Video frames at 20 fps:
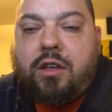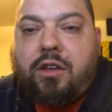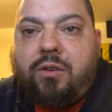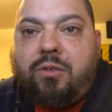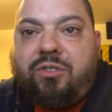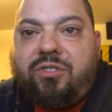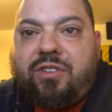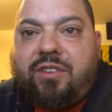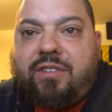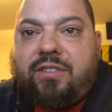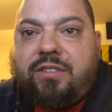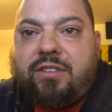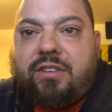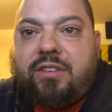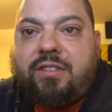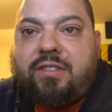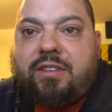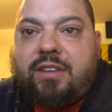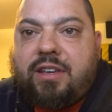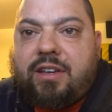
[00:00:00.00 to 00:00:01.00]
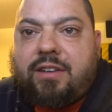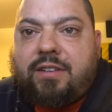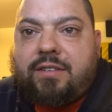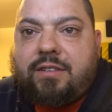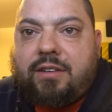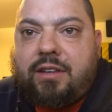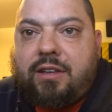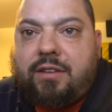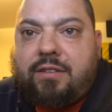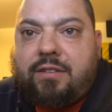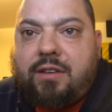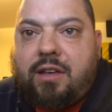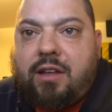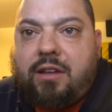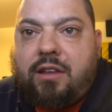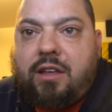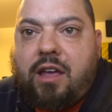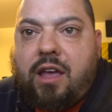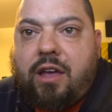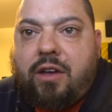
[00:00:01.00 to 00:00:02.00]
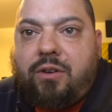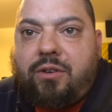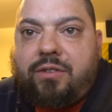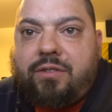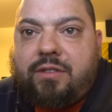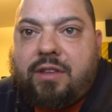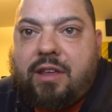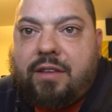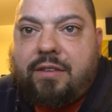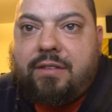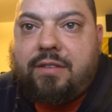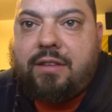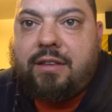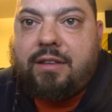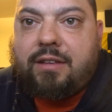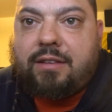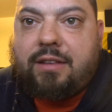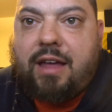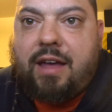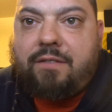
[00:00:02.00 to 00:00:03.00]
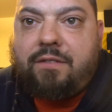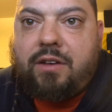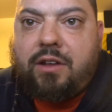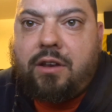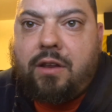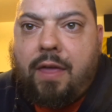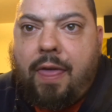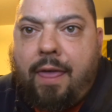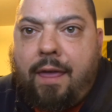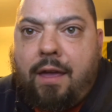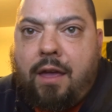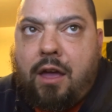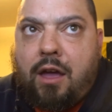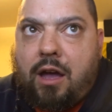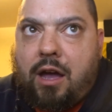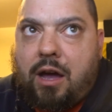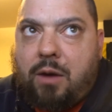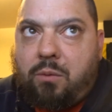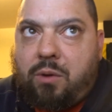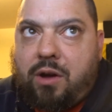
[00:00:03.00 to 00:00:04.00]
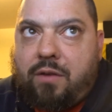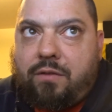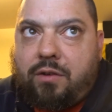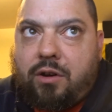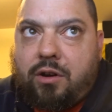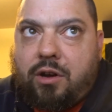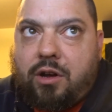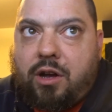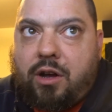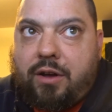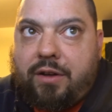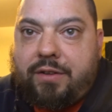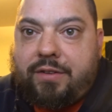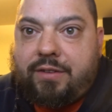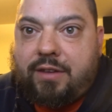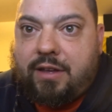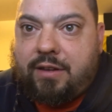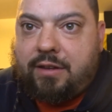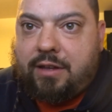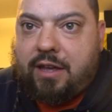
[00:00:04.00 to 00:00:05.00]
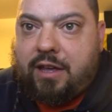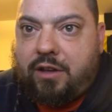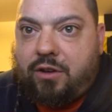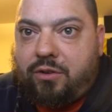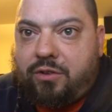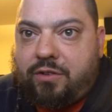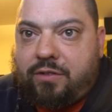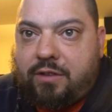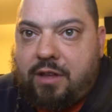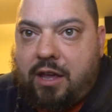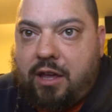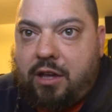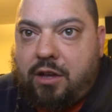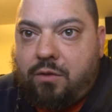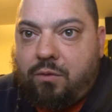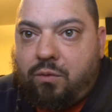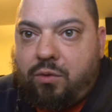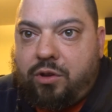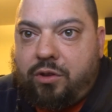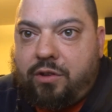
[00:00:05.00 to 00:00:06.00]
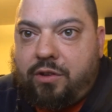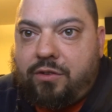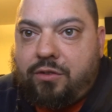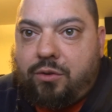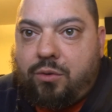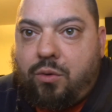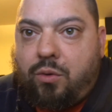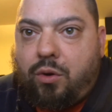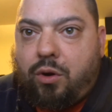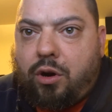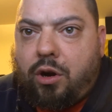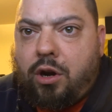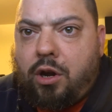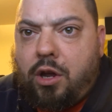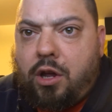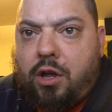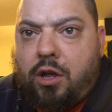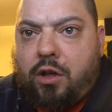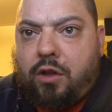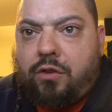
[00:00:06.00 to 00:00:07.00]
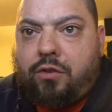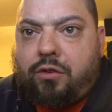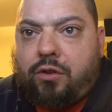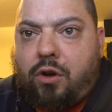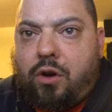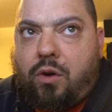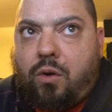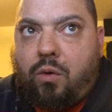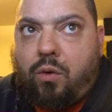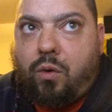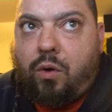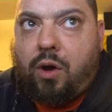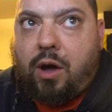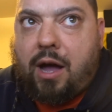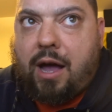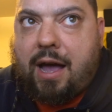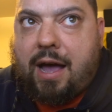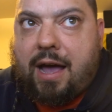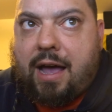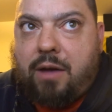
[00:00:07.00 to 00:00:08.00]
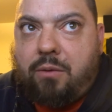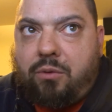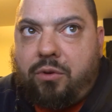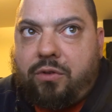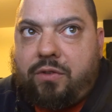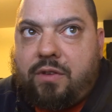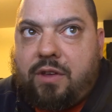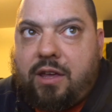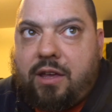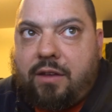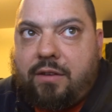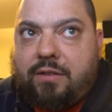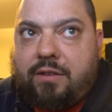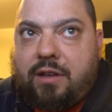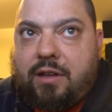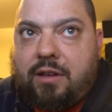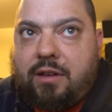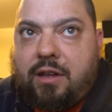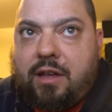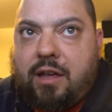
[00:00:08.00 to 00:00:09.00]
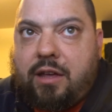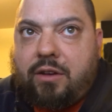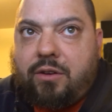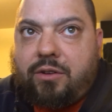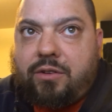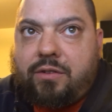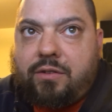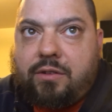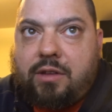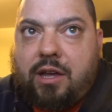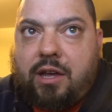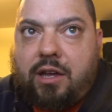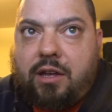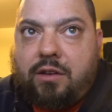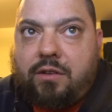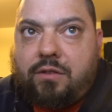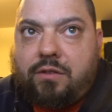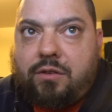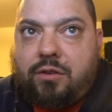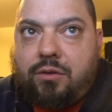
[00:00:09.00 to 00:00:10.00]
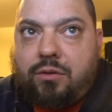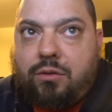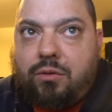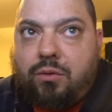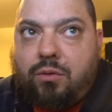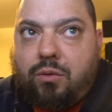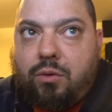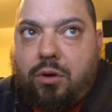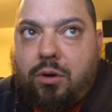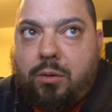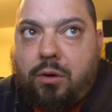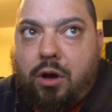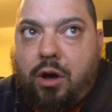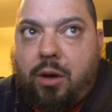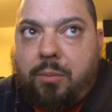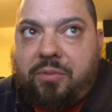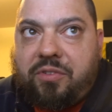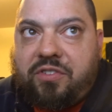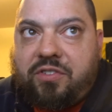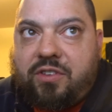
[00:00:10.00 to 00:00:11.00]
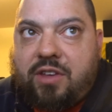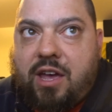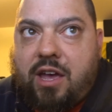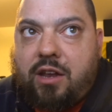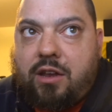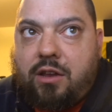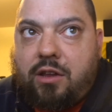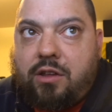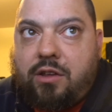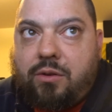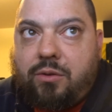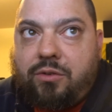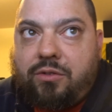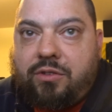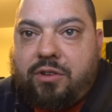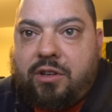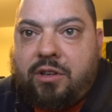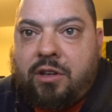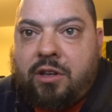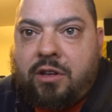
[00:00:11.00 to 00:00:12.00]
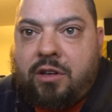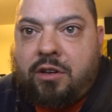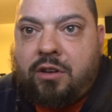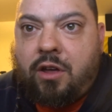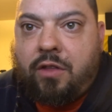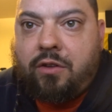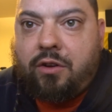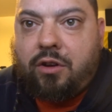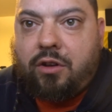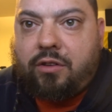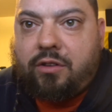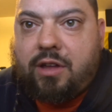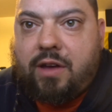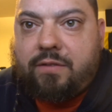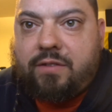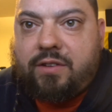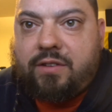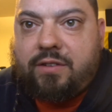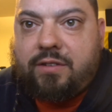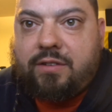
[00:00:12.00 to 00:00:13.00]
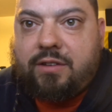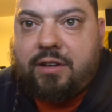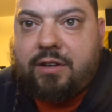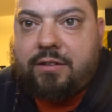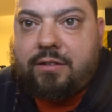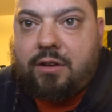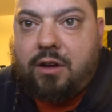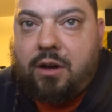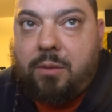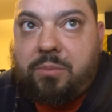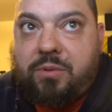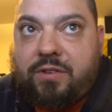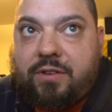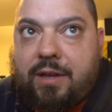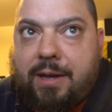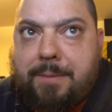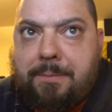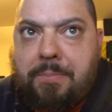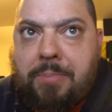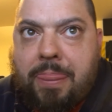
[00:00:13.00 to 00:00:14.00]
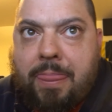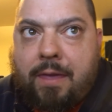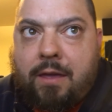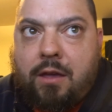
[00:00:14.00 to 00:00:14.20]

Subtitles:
Houston's the 6 and San Diego State's the 11. However, San Diego State can really score. So I will take San Diego State to upset Houston in another 11-6 upset.